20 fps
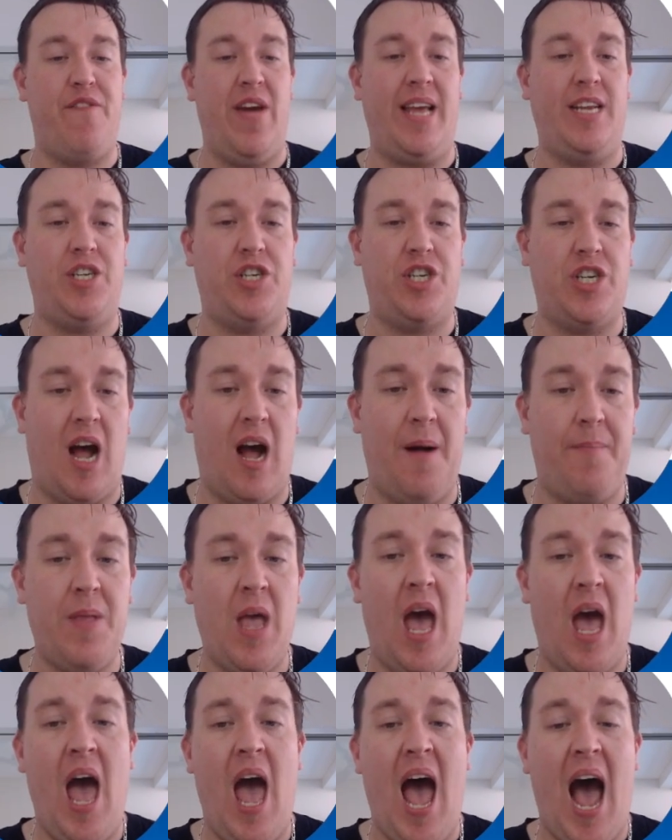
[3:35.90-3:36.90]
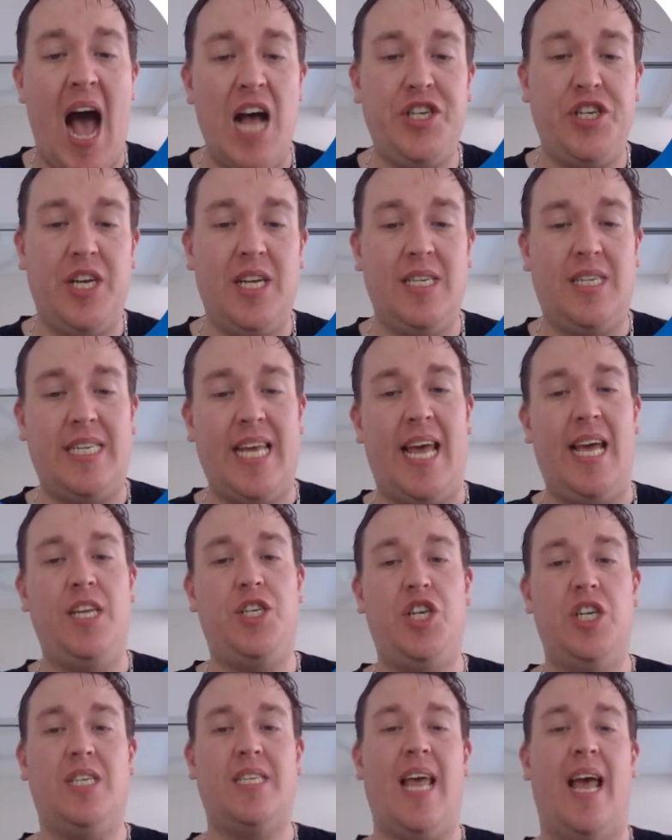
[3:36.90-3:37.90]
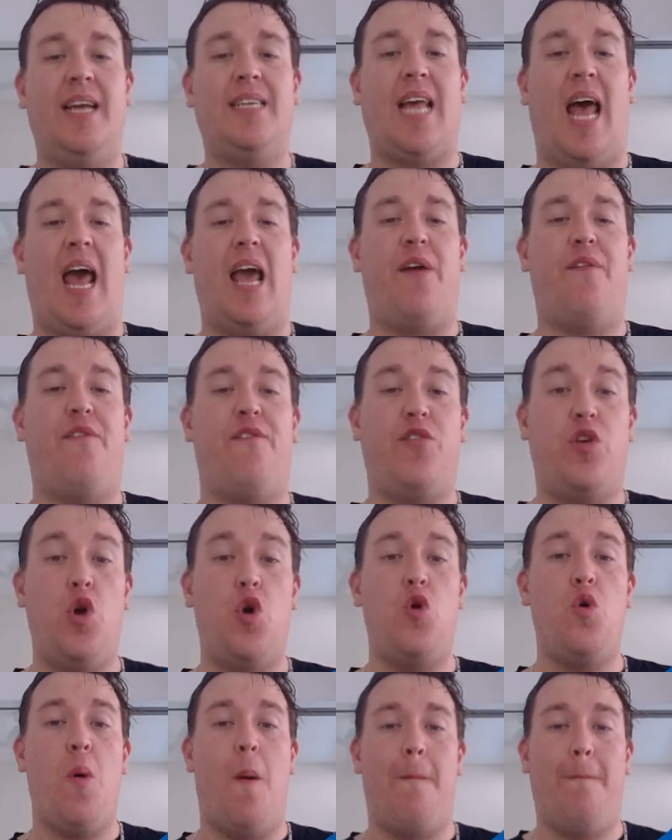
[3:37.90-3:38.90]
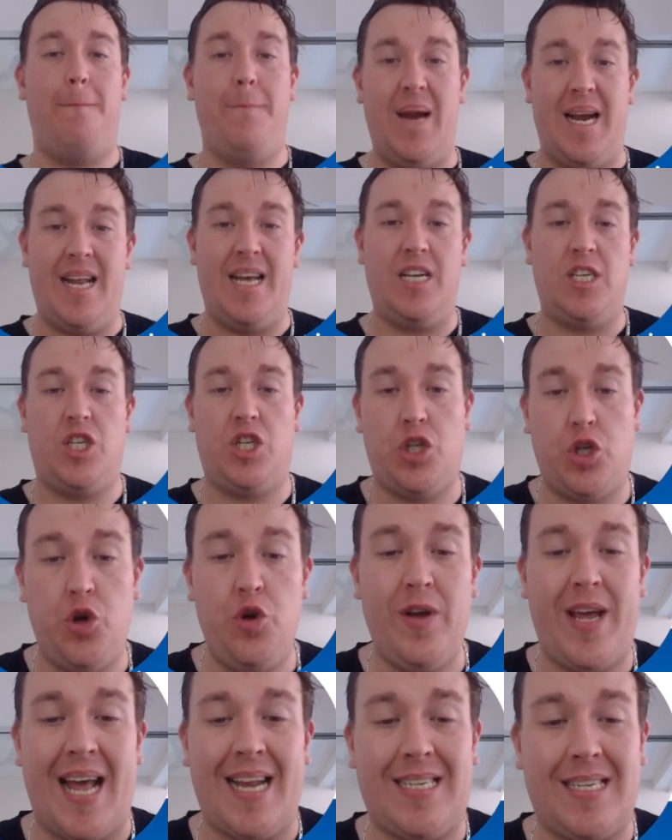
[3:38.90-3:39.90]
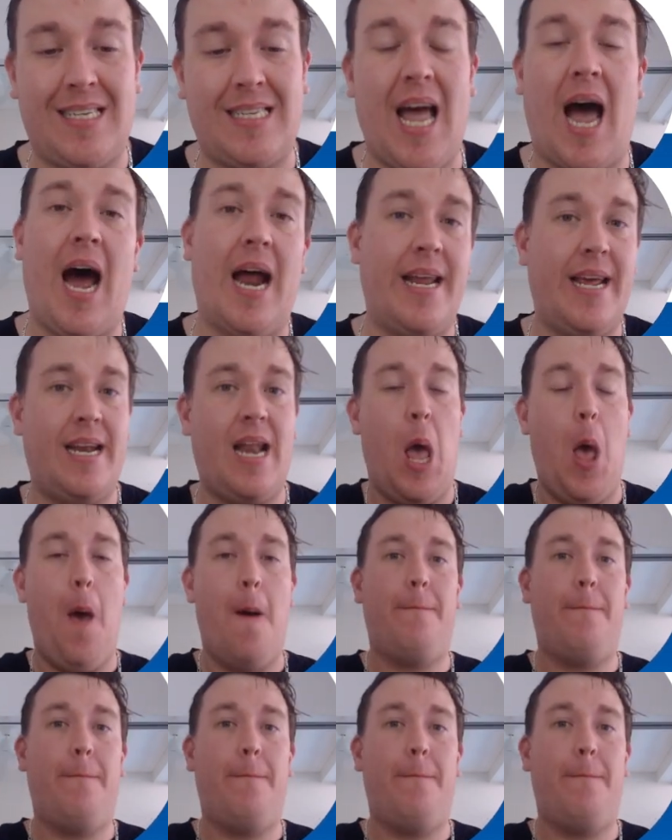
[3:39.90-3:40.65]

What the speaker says: feature. As you can see, it just takes a few minutes to get started.